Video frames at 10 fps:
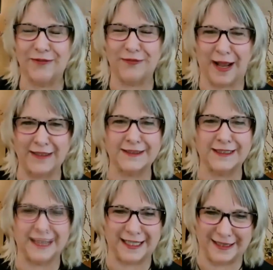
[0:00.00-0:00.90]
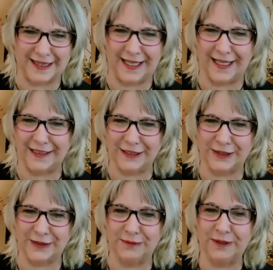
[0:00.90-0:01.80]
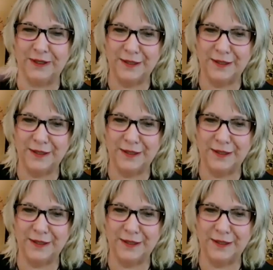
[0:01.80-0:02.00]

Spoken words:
fascinating thing to